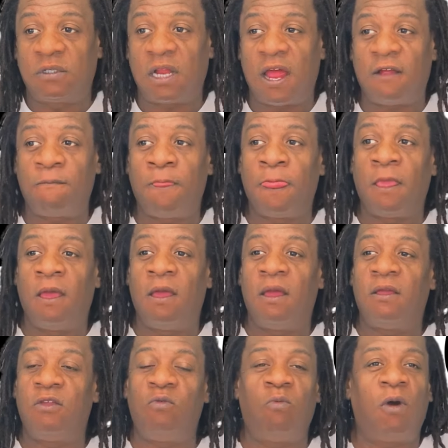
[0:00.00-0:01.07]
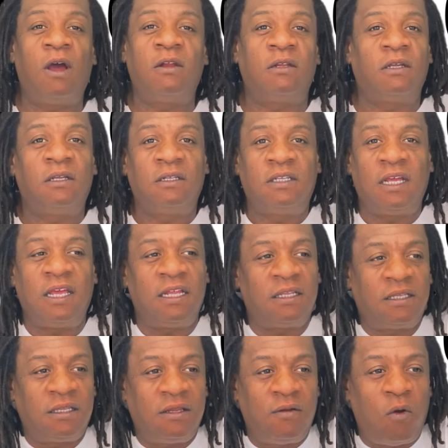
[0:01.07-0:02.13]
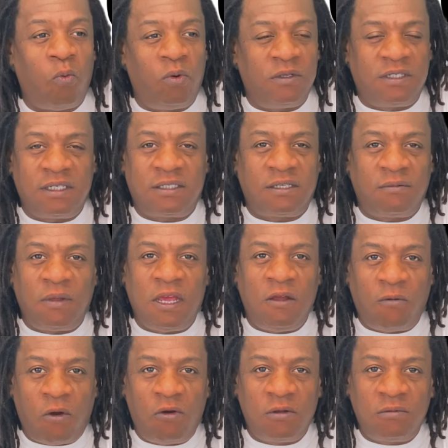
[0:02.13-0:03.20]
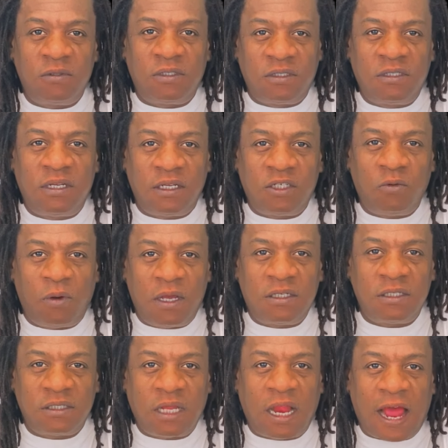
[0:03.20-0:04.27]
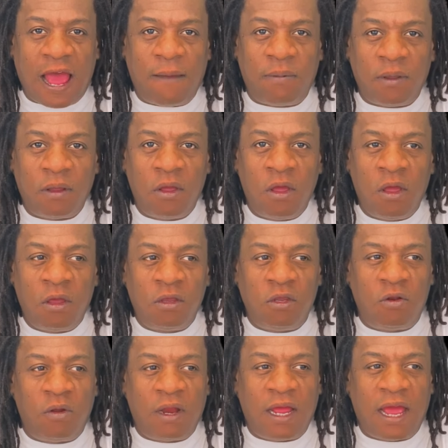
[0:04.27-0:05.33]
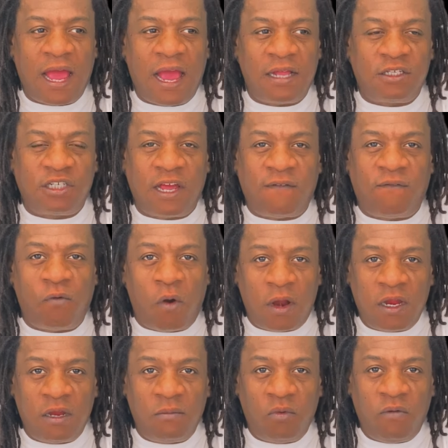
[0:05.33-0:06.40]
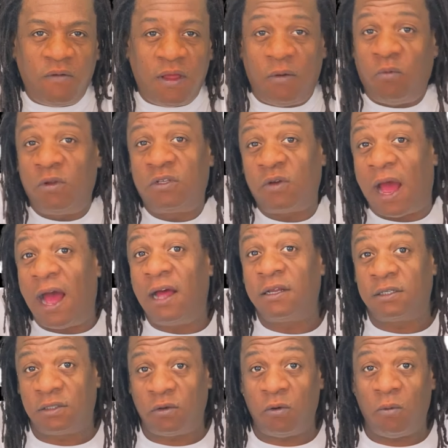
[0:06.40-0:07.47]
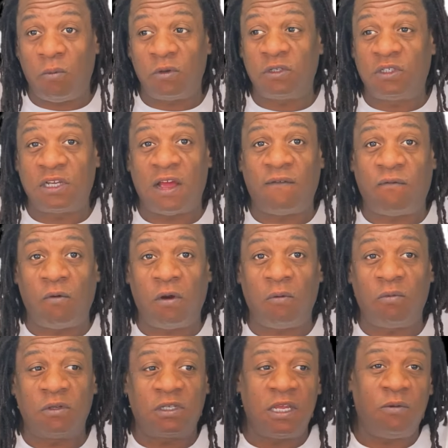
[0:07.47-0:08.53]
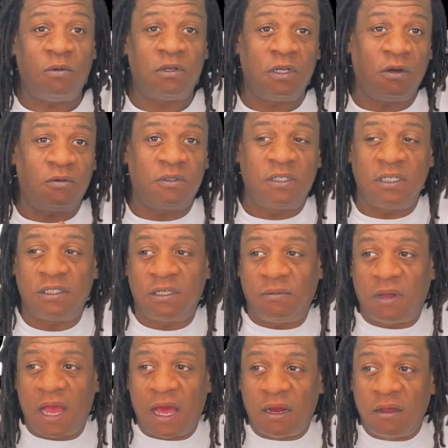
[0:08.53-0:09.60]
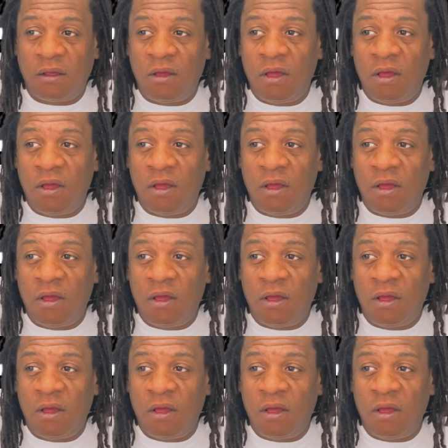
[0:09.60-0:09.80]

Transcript: like, you wonder, was it some hero situations that happened? You know, they had Jeff Ford in the movie, which I assume was Jeff Ford, which he went to go see some kind